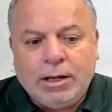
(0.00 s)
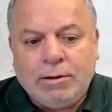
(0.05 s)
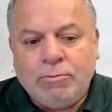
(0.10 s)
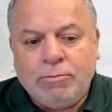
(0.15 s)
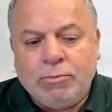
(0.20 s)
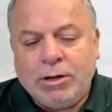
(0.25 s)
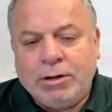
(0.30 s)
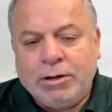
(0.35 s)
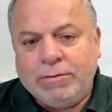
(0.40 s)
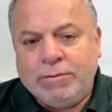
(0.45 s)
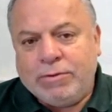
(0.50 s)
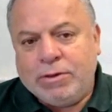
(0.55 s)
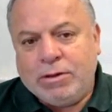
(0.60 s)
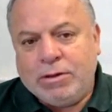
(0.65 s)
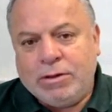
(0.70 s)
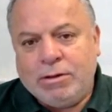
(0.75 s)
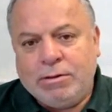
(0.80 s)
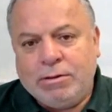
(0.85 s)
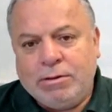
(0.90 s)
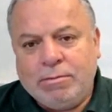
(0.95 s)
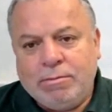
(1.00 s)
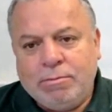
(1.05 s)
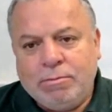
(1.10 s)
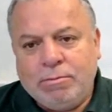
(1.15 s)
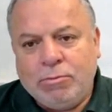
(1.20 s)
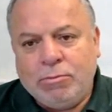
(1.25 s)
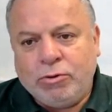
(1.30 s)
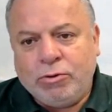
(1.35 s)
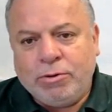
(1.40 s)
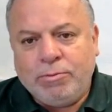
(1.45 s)
And one of the
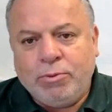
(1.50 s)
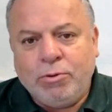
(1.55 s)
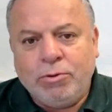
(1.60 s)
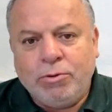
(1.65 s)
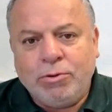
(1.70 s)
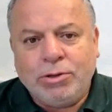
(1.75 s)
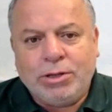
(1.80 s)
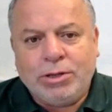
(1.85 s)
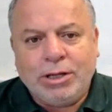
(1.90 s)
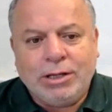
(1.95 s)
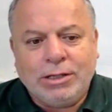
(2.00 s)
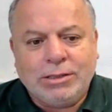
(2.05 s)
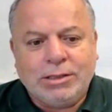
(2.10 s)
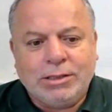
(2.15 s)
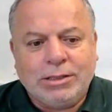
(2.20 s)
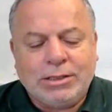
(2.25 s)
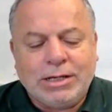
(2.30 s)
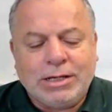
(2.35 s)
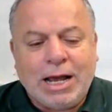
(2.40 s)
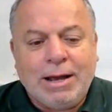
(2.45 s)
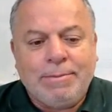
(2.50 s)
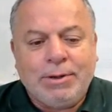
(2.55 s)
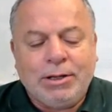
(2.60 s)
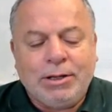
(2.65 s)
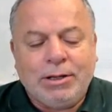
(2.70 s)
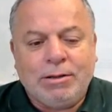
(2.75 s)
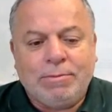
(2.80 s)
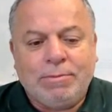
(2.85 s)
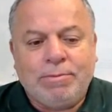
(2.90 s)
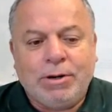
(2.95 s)
more important things that's
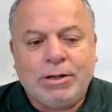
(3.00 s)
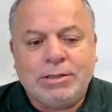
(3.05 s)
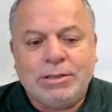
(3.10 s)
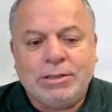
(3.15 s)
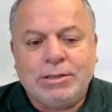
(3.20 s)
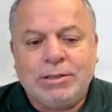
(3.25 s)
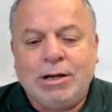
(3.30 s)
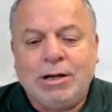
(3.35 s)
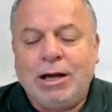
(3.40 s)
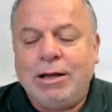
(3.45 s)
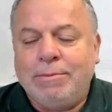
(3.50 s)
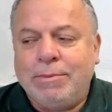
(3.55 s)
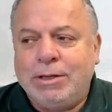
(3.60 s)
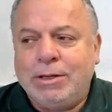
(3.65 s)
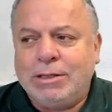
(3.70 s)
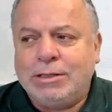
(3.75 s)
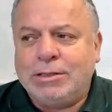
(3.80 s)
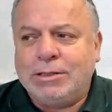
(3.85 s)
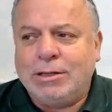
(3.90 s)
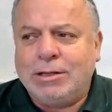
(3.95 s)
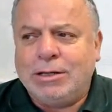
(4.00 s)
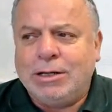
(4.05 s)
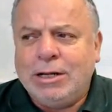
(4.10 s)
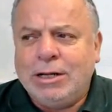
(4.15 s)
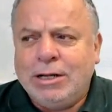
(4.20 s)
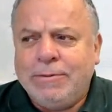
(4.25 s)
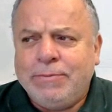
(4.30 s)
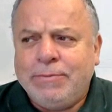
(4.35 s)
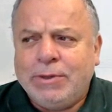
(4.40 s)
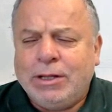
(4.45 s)
happening at the present time is that,
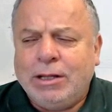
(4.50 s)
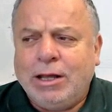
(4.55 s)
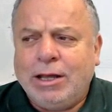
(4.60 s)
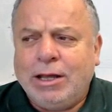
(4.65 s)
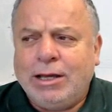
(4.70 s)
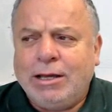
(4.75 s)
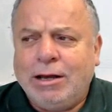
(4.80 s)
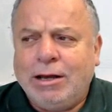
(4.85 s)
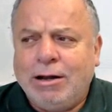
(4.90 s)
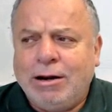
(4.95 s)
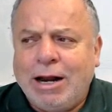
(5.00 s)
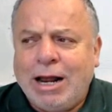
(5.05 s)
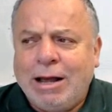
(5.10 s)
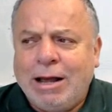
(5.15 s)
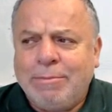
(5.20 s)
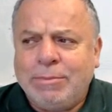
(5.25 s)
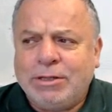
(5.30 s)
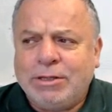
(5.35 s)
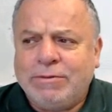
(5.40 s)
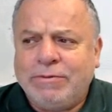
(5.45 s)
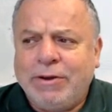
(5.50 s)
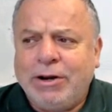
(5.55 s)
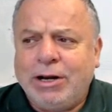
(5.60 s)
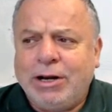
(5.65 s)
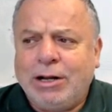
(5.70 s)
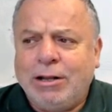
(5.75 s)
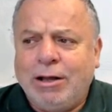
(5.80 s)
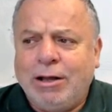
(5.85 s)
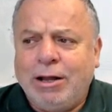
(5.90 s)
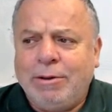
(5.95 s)
like our
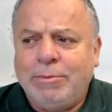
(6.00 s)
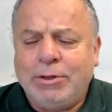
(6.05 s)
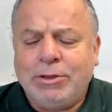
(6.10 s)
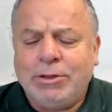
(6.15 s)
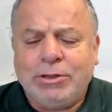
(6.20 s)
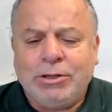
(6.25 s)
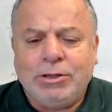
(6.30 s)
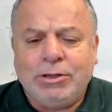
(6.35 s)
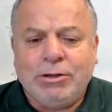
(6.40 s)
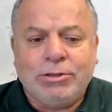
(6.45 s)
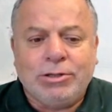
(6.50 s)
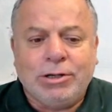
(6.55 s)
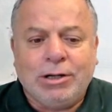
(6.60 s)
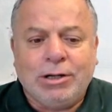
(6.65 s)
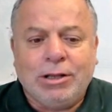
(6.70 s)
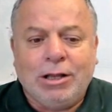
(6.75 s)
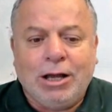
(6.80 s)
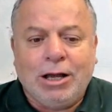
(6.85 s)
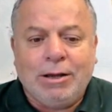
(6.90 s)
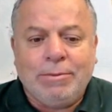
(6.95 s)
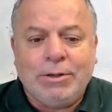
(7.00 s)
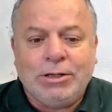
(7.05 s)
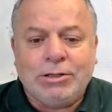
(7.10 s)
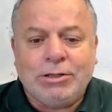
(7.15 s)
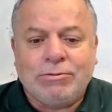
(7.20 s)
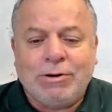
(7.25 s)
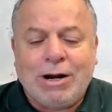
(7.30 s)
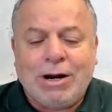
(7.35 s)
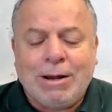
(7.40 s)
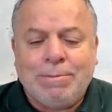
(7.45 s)
atmospheric climate, the ocean
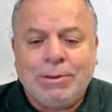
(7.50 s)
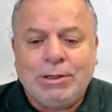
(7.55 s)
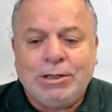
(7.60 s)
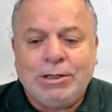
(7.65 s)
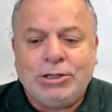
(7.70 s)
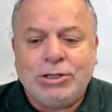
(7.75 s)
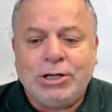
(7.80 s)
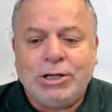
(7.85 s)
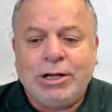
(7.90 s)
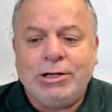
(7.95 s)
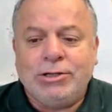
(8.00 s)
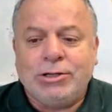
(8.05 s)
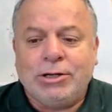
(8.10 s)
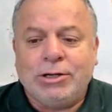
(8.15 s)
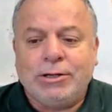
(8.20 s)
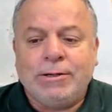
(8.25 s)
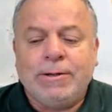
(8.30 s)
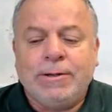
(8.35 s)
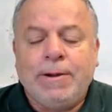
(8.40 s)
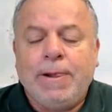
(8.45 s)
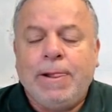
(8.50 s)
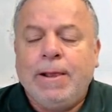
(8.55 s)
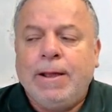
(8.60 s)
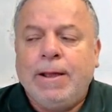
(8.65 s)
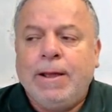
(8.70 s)
climate is rapidly changing.